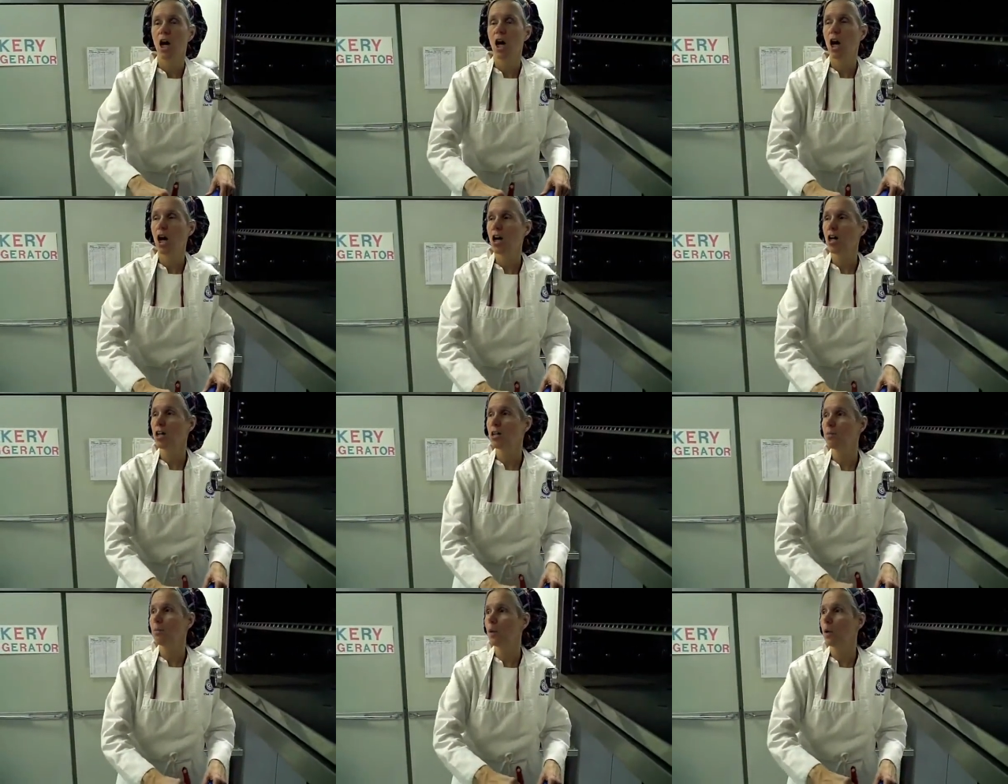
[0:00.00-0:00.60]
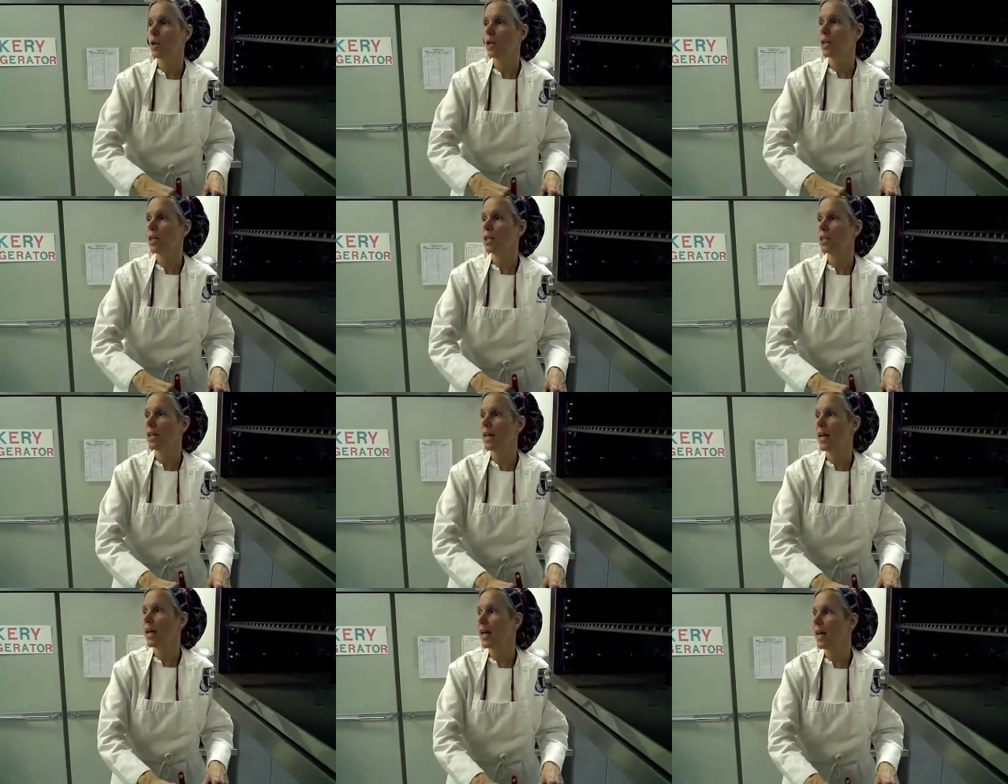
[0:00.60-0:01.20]

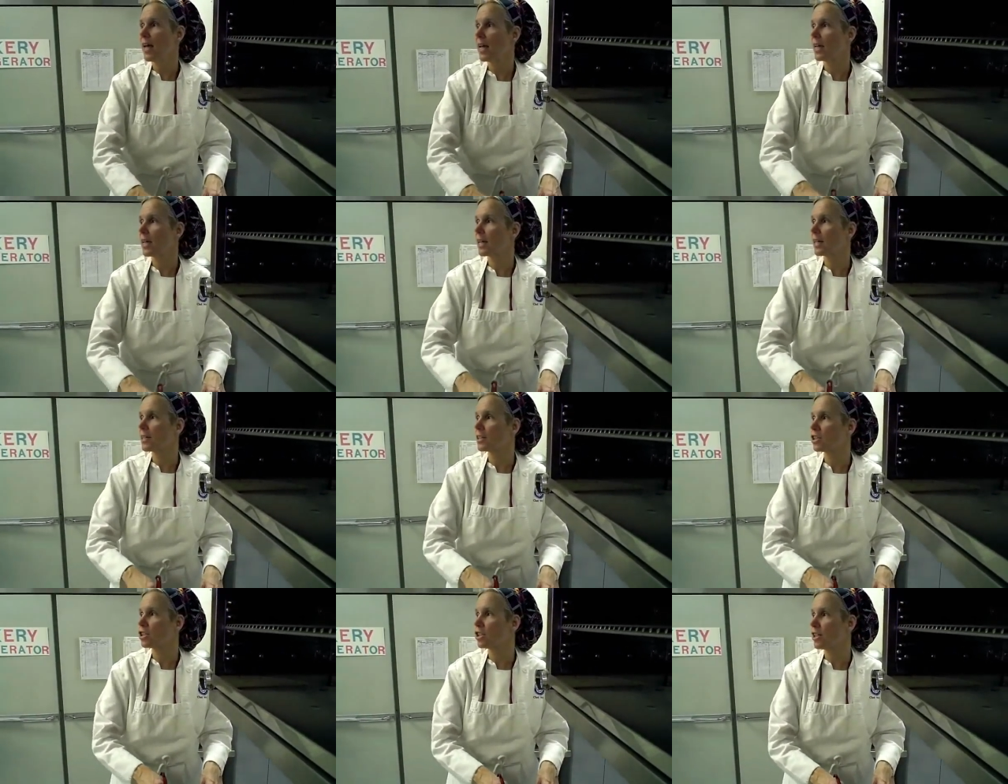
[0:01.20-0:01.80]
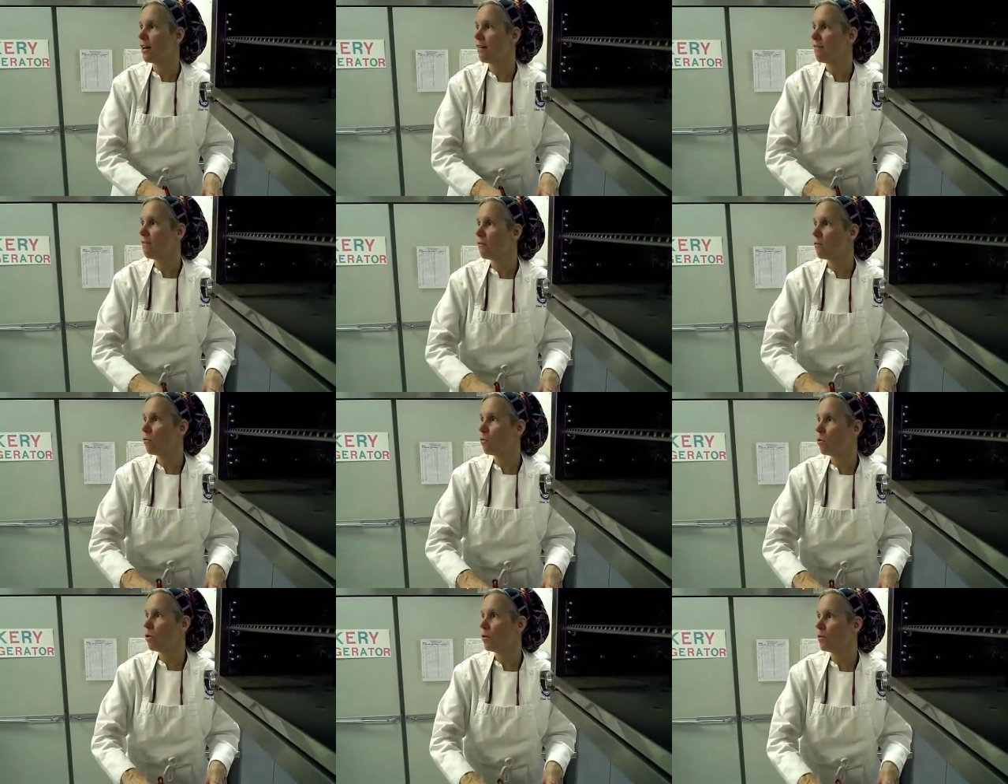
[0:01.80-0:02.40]
Hard-boiled eggs, Chef
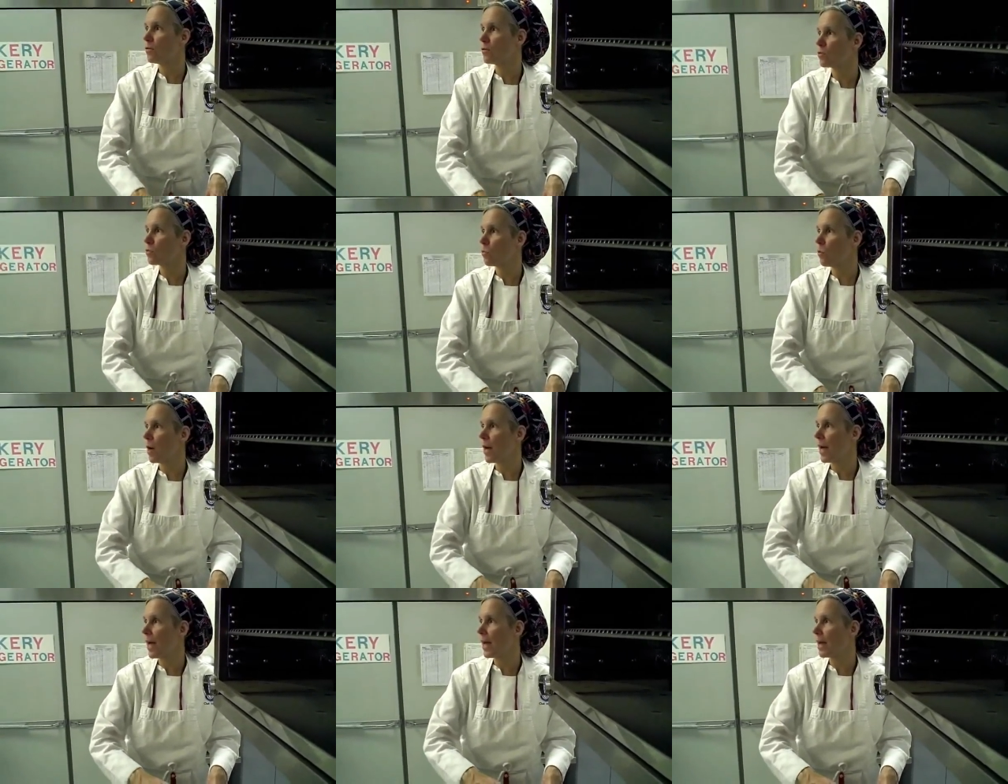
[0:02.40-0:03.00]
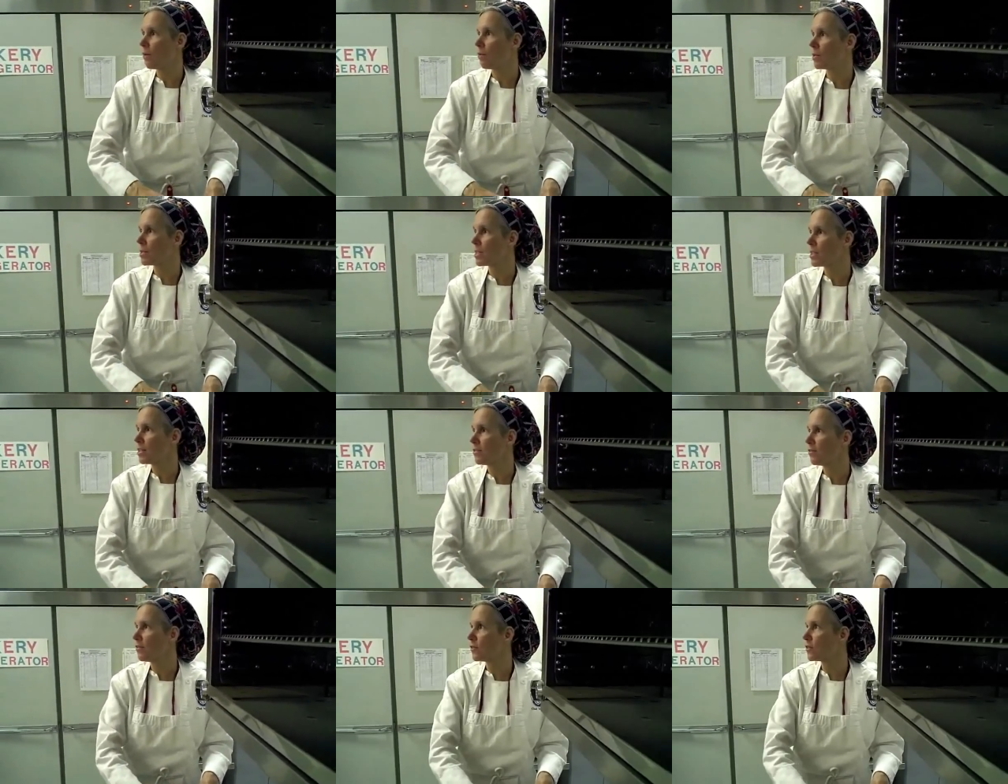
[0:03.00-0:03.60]
Wolf's way
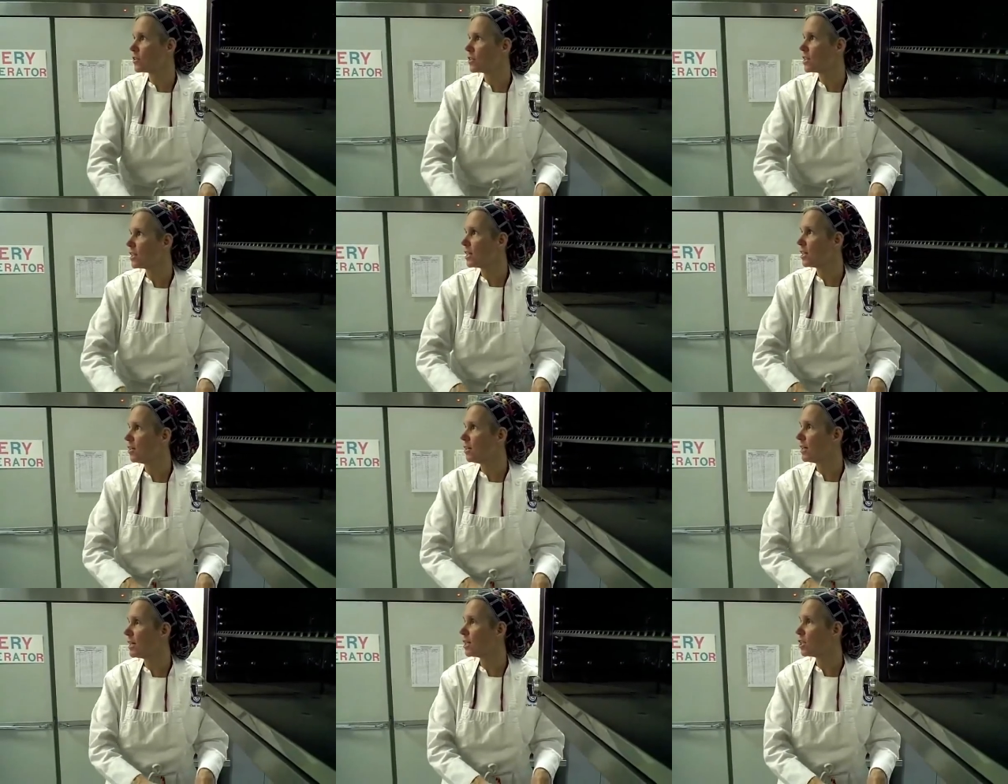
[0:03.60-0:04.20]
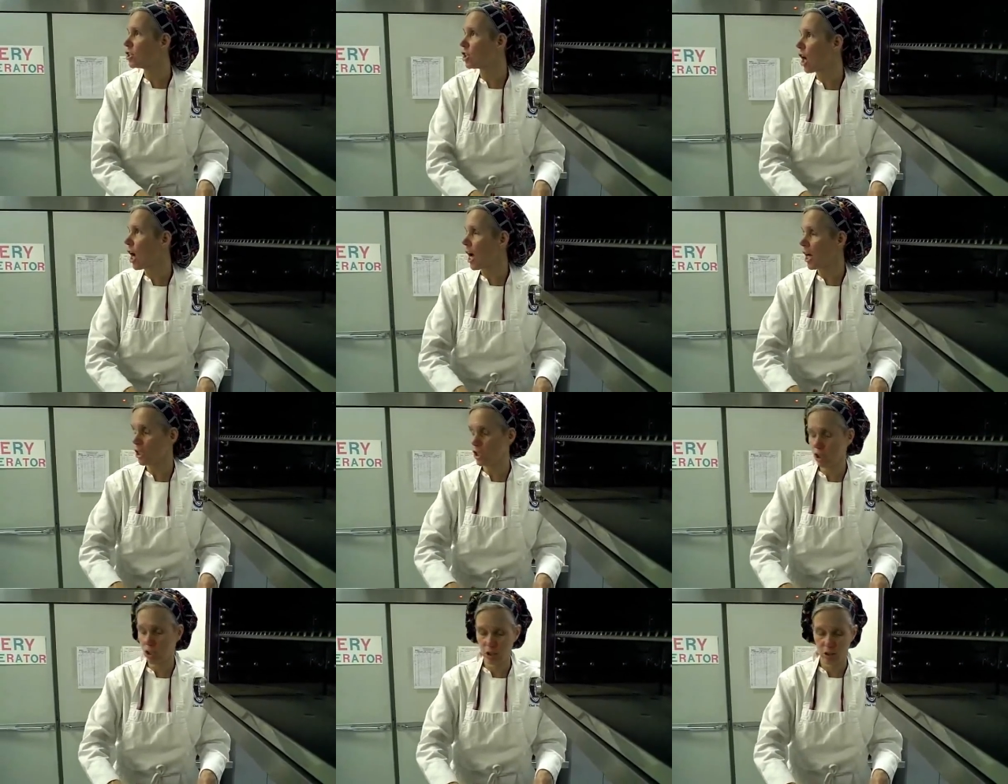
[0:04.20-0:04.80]
anything you need,
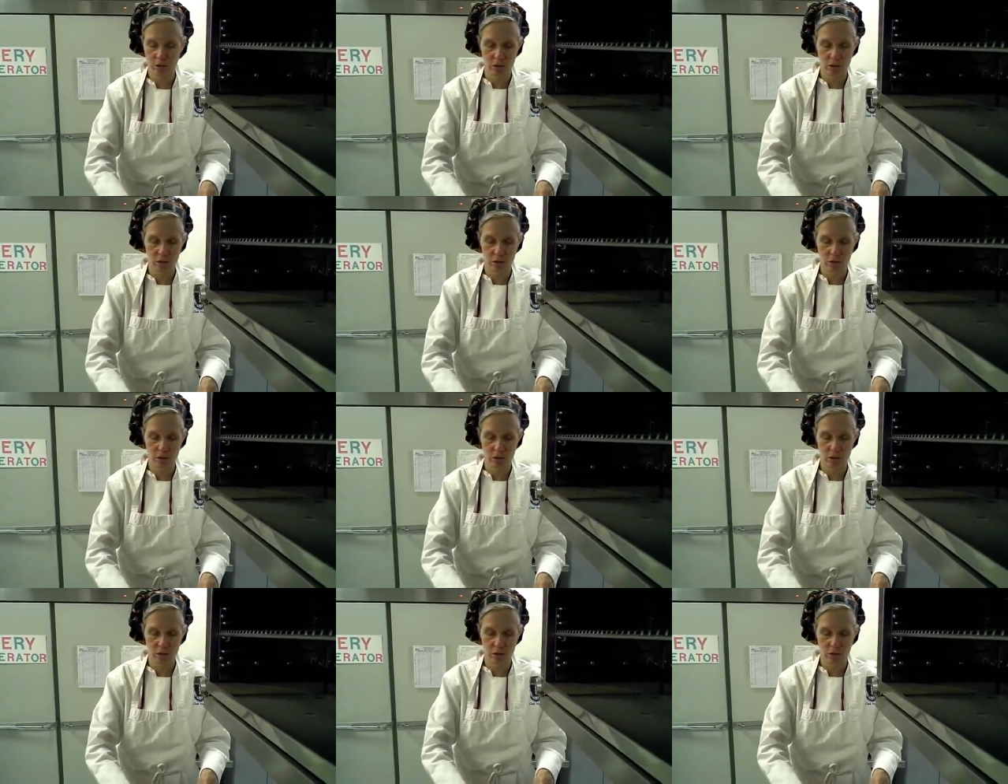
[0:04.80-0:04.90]
Josh?